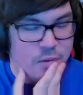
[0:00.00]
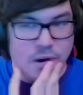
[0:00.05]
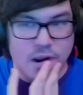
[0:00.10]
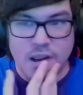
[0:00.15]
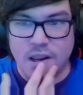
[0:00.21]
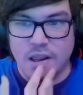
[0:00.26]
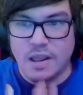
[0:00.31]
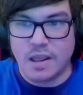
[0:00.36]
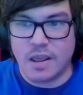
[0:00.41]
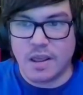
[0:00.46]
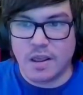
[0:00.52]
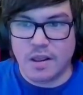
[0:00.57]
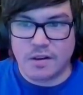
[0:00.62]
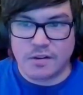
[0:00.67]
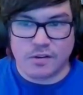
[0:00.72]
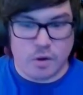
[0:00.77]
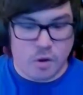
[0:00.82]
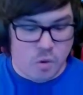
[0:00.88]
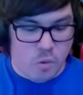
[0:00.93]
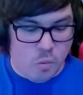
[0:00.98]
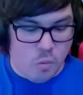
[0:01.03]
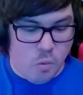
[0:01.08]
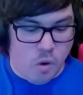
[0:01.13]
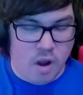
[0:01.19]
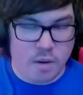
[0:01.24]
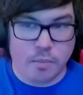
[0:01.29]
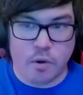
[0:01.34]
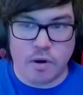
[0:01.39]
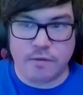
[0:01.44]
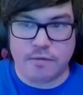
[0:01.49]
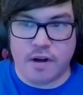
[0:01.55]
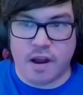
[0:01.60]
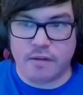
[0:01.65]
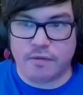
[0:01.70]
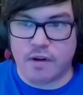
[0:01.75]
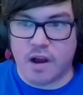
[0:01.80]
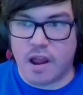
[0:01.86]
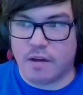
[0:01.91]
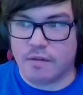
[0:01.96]
right? So
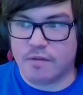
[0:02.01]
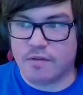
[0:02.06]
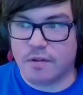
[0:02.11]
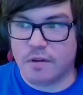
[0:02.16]
1.55.